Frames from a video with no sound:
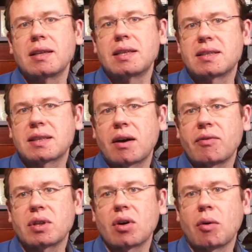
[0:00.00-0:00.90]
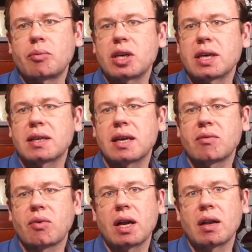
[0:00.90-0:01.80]
discover the object,
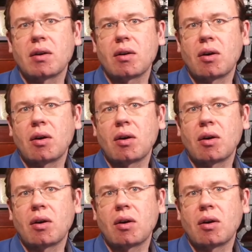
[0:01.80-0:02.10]
and while